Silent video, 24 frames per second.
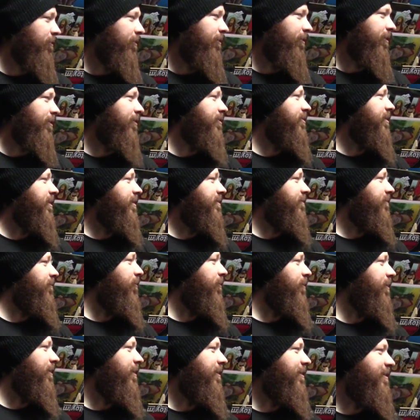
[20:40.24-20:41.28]
Krueger or
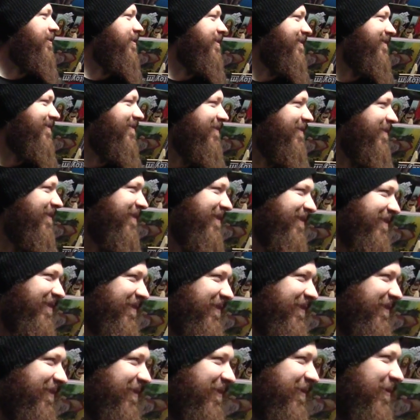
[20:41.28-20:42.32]
Jason Voorhees?
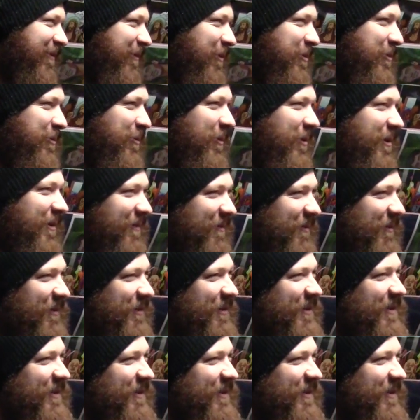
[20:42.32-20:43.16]
Which one?